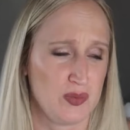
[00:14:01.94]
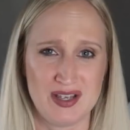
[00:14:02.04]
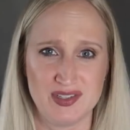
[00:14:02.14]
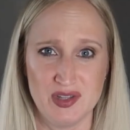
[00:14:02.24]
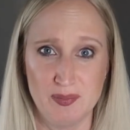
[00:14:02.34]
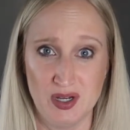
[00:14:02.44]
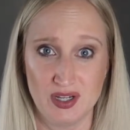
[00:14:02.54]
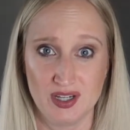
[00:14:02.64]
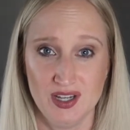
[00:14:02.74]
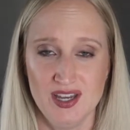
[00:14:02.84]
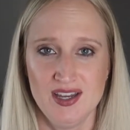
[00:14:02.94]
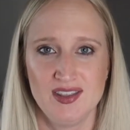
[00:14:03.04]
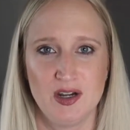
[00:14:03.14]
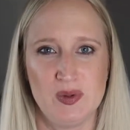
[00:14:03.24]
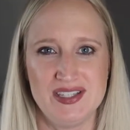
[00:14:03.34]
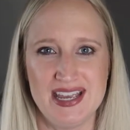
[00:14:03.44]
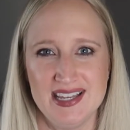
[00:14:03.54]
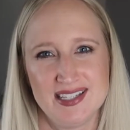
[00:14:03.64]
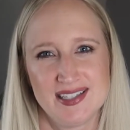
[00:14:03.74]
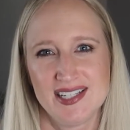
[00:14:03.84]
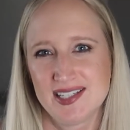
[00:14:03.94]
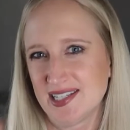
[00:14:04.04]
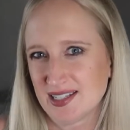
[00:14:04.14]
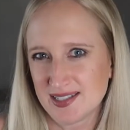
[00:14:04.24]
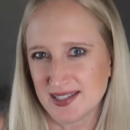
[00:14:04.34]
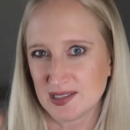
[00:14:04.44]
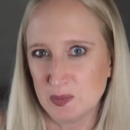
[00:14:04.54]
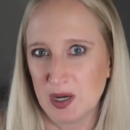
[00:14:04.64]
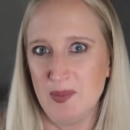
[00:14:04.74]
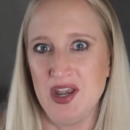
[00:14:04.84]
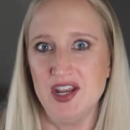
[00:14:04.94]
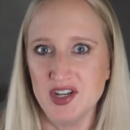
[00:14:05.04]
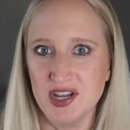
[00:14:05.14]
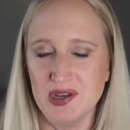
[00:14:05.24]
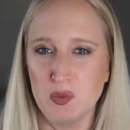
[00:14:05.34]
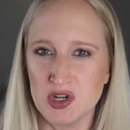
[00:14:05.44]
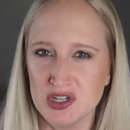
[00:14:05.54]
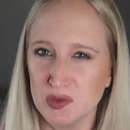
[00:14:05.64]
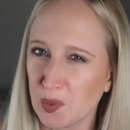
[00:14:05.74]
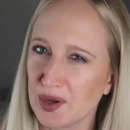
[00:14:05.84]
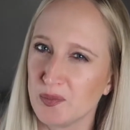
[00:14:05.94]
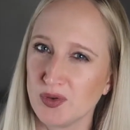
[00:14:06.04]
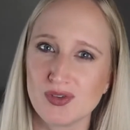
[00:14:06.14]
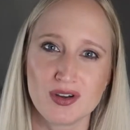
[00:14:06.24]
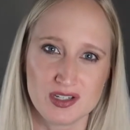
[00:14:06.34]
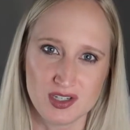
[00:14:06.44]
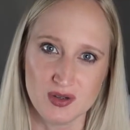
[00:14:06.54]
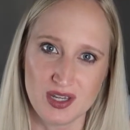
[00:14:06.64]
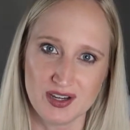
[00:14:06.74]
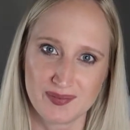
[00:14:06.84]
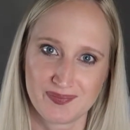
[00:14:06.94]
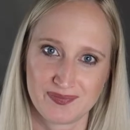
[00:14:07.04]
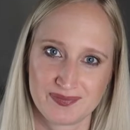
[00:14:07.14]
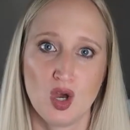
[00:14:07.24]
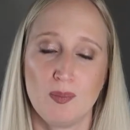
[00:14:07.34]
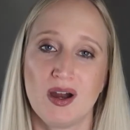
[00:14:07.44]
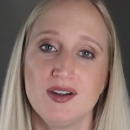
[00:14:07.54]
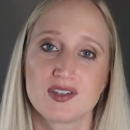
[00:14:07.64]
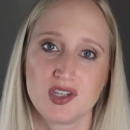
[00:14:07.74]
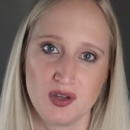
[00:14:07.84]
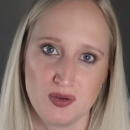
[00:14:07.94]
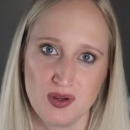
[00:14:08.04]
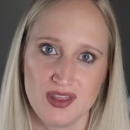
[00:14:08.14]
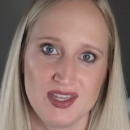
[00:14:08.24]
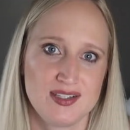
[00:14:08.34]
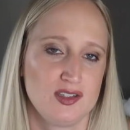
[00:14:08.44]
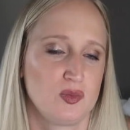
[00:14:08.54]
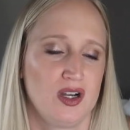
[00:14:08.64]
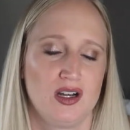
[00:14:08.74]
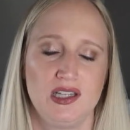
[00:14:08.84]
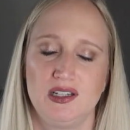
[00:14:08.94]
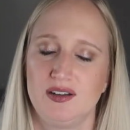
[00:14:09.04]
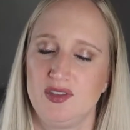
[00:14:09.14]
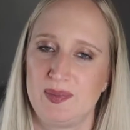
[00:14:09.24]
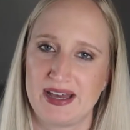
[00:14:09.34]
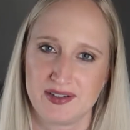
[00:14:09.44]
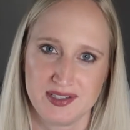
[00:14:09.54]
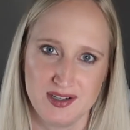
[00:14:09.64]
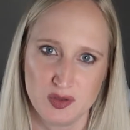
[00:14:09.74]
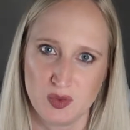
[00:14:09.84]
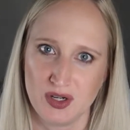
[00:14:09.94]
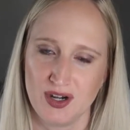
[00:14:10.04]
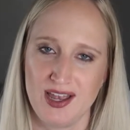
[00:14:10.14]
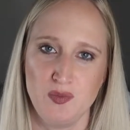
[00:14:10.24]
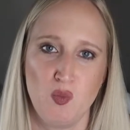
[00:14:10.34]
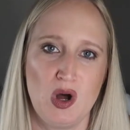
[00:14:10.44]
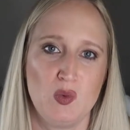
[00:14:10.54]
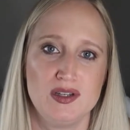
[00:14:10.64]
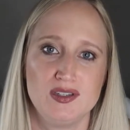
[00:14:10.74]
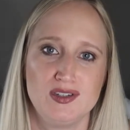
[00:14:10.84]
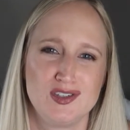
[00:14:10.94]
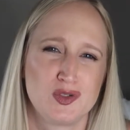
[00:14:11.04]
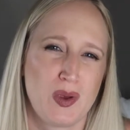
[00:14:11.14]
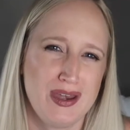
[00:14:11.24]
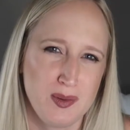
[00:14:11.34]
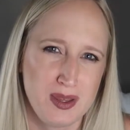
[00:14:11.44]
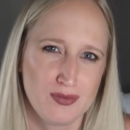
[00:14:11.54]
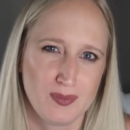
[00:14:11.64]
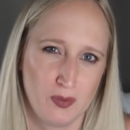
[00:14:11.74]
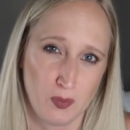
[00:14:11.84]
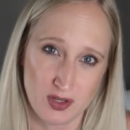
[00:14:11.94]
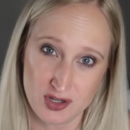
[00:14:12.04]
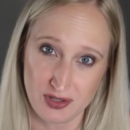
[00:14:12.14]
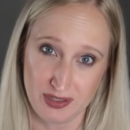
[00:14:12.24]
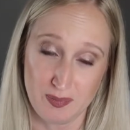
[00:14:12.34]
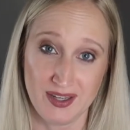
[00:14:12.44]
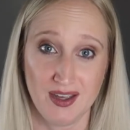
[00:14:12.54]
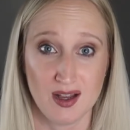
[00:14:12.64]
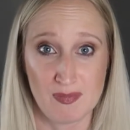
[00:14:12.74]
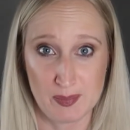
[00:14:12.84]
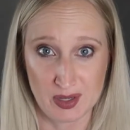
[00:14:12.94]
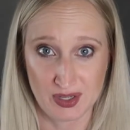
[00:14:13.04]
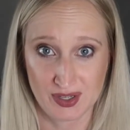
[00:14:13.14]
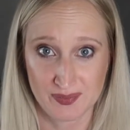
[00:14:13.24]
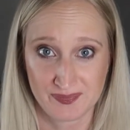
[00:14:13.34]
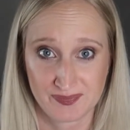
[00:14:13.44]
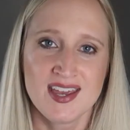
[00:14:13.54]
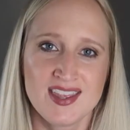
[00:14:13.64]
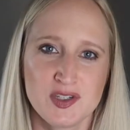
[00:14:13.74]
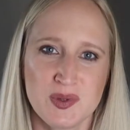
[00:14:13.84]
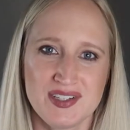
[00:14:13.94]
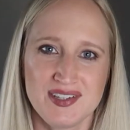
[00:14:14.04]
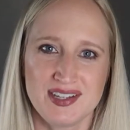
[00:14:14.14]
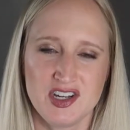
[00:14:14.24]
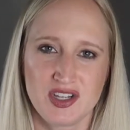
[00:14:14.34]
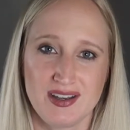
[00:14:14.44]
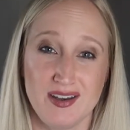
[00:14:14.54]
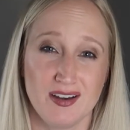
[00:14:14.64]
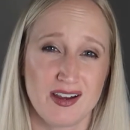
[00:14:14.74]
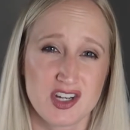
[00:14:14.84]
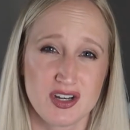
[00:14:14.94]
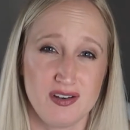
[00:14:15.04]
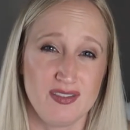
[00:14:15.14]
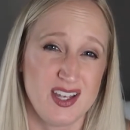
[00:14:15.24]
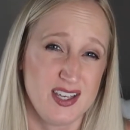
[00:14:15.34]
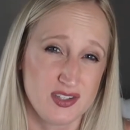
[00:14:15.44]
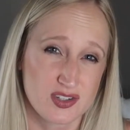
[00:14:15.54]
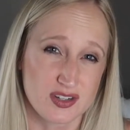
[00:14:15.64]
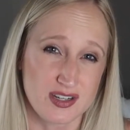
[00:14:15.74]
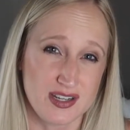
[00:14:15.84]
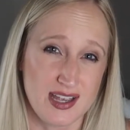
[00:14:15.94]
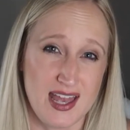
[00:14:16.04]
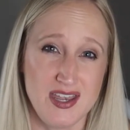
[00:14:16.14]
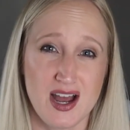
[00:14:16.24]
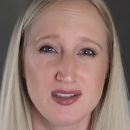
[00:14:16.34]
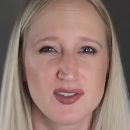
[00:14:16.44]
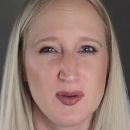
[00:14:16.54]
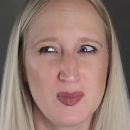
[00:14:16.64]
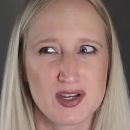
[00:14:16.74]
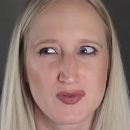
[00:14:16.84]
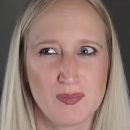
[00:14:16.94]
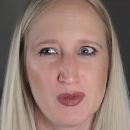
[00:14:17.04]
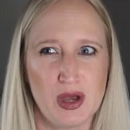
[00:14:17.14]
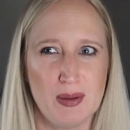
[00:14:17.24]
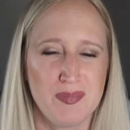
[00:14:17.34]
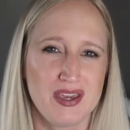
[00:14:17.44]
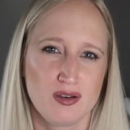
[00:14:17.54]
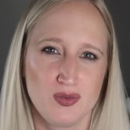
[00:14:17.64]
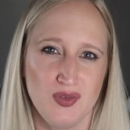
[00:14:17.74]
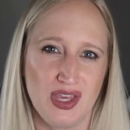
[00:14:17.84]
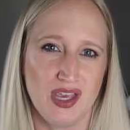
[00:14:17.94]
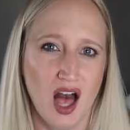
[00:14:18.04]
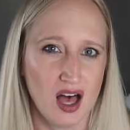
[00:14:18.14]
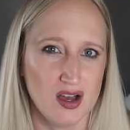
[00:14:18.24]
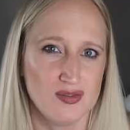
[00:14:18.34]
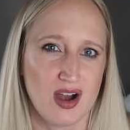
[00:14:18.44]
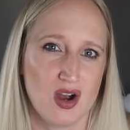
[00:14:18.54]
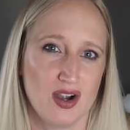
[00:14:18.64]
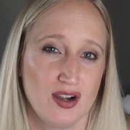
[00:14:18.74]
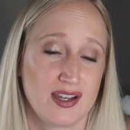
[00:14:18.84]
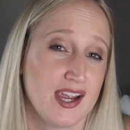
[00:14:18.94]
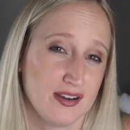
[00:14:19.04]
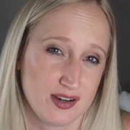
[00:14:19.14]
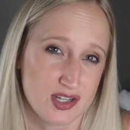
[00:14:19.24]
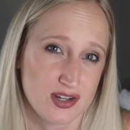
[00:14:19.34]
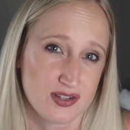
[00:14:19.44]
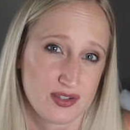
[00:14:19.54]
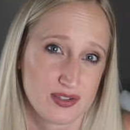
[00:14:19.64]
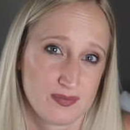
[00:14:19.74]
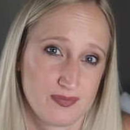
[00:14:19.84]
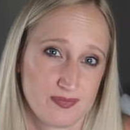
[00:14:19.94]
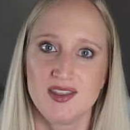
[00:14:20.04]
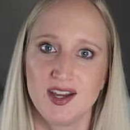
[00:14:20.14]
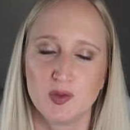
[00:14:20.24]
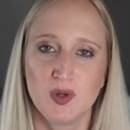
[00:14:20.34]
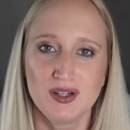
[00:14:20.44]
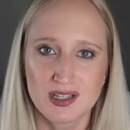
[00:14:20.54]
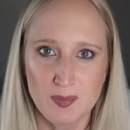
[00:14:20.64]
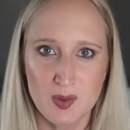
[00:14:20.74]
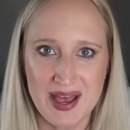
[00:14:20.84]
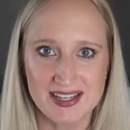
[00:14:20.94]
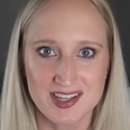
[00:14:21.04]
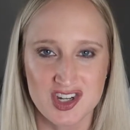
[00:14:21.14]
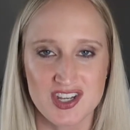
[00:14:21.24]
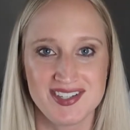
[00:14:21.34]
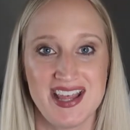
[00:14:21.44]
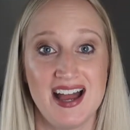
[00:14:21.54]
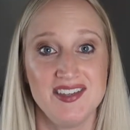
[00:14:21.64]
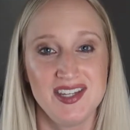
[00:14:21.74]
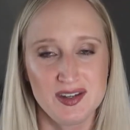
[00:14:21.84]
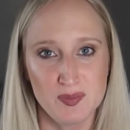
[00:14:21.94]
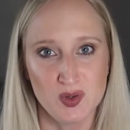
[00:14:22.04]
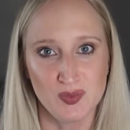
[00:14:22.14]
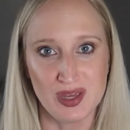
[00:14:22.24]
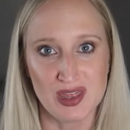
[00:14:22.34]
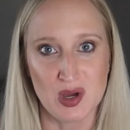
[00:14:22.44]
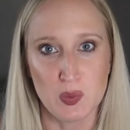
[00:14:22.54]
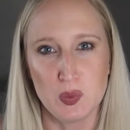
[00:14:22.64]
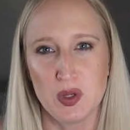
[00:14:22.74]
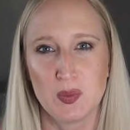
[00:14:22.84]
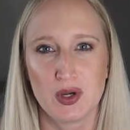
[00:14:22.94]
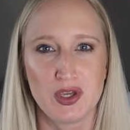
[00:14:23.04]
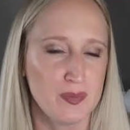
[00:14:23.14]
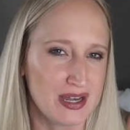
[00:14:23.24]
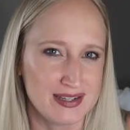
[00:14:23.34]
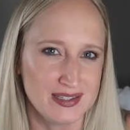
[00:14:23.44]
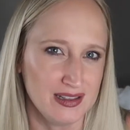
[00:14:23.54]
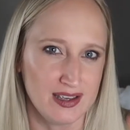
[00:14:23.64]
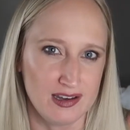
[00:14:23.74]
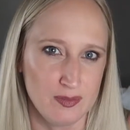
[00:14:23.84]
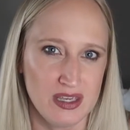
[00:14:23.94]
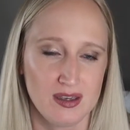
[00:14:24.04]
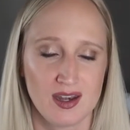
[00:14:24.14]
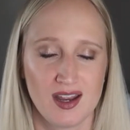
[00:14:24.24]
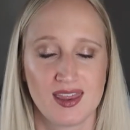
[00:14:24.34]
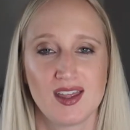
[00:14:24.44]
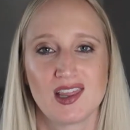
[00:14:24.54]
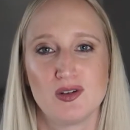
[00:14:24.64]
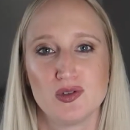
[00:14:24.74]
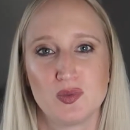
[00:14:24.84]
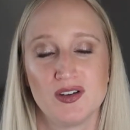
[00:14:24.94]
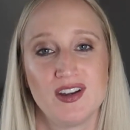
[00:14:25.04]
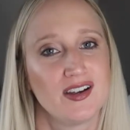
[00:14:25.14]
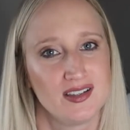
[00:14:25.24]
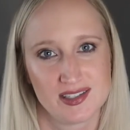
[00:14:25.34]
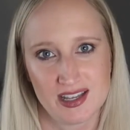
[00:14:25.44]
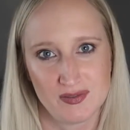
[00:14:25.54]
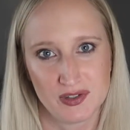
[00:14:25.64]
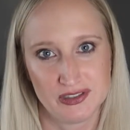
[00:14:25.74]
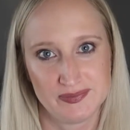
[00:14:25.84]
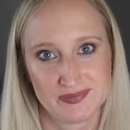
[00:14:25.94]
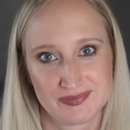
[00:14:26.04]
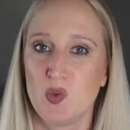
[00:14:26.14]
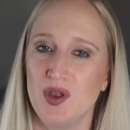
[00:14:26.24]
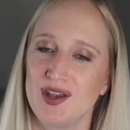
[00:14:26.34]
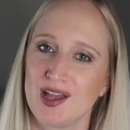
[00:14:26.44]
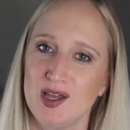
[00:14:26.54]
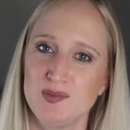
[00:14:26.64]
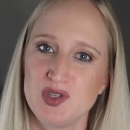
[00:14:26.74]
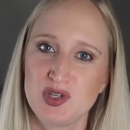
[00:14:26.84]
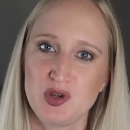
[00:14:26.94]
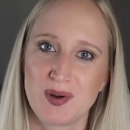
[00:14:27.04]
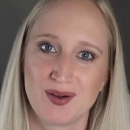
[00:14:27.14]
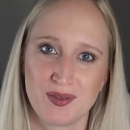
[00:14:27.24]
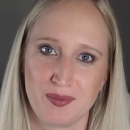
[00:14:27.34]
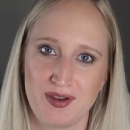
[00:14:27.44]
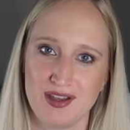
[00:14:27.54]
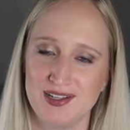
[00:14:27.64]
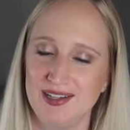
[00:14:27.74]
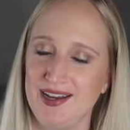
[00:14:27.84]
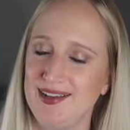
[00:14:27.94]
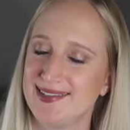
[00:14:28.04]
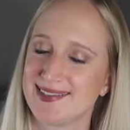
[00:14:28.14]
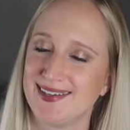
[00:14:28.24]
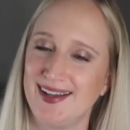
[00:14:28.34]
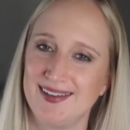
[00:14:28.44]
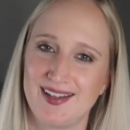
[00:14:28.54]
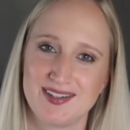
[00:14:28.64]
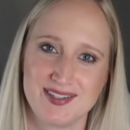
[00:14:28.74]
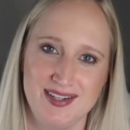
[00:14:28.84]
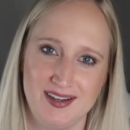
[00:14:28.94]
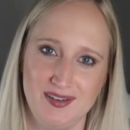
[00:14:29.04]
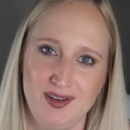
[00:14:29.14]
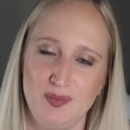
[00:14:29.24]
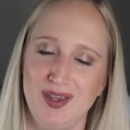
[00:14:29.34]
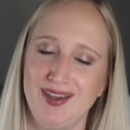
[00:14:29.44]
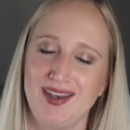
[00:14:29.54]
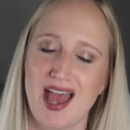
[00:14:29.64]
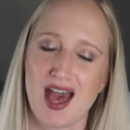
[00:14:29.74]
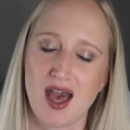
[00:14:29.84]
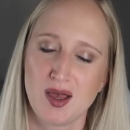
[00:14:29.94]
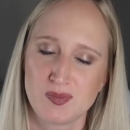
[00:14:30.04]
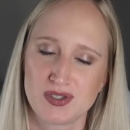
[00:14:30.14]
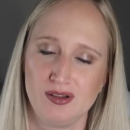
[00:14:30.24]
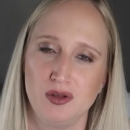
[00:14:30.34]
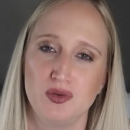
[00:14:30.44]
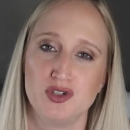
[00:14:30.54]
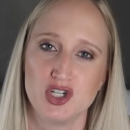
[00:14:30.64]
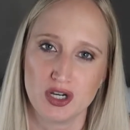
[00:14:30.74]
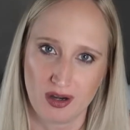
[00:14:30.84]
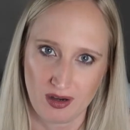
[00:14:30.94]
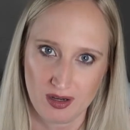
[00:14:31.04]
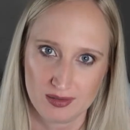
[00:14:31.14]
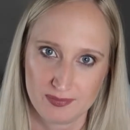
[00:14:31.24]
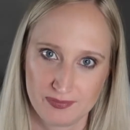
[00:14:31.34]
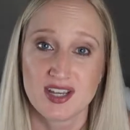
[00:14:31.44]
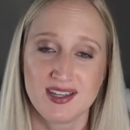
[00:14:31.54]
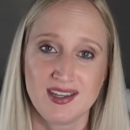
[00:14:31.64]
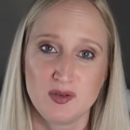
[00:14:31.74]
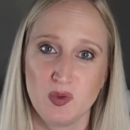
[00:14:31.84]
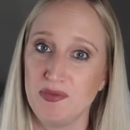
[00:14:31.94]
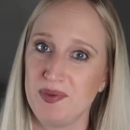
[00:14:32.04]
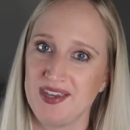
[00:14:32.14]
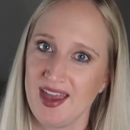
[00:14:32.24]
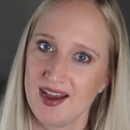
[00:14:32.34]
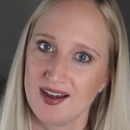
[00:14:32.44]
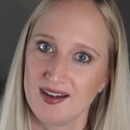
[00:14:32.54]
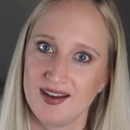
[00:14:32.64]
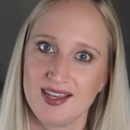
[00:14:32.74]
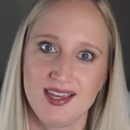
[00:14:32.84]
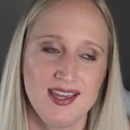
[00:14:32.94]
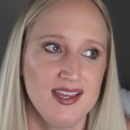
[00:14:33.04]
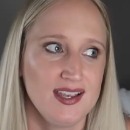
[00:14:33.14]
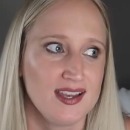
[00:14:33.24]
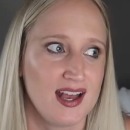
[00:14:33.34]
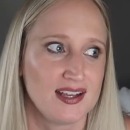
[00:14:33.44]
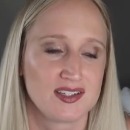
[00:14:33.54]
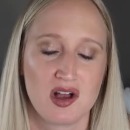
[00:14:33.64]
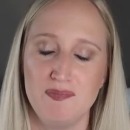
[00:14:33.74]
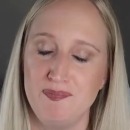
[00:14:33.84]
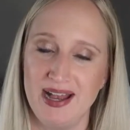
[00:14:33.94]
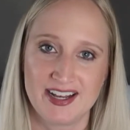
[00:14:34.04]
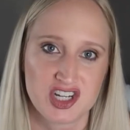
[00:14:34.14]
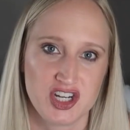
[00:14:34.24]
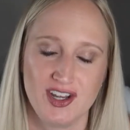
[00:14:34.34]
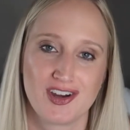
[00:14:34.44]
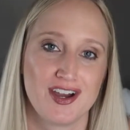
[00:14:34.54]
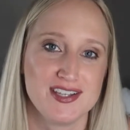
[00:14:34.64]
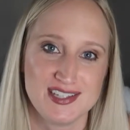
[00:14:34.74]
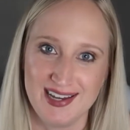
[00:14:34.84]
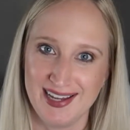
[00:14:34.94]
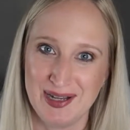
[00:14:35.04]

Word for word: rest of the book. There was a 666 premonition, which is what I'm referring to here. Part two, this is where a lot of the battle scenes were and what was dissuading me from originally picking up the book. This was essentially a narration of the history and not so much from the POV of our characters. There were a couple passages that did move me though when we were humanizing the enemy and I thought those were very insightful. When it comes to part three, Helene does not let us down in being an absolute jerk checking in with Pierre. He has gone batshit crazy,